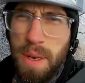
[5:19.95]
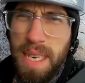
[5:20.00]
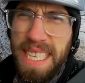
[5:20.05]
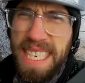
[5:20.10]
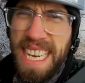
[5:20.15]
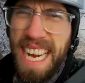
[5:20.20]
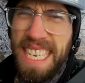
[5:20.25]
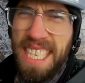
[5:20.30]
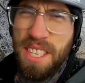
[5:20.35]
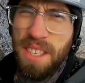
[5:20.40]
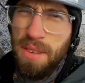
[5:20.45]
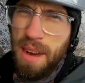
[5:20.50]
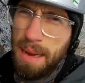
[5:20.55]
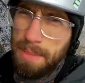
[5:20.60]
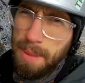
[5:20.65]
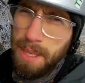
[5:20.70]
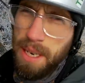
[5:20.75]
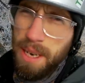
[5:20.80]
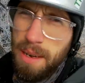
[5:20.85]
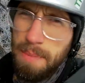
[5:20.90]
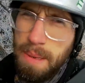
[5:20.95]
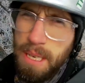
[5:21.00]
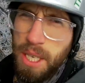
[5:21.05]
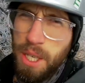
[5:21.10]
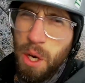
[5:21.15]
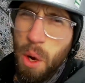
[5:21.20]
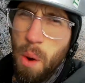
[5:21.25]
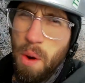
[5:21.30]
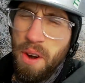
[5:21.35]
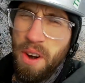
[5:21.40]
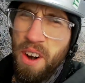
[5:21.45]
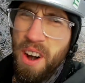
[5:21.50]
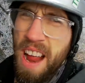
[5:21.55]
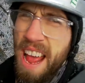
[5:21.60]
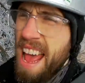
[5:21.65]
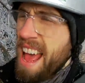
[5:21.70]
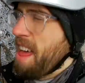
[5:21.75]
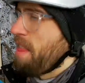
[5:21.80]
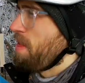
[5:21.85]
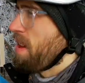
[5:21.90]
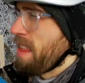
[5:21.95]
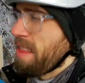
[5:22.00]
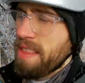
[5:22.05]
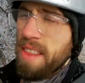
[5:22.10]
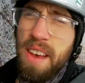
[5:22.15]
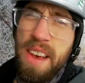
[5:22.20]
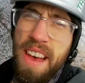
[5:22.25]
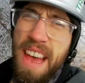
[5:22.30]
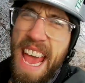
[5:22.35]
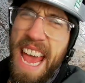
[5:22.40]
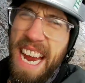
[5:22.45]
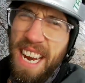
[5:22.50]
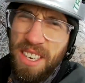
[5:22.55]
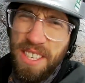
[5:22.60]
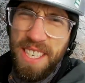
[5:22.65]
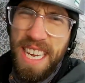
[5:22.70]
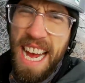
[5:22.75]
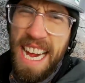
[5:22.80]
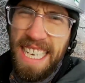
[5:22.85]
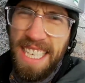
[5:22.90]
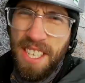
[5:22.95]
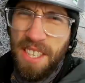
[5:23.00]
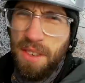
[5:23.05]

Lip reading: side straps are going to be shorter than the air side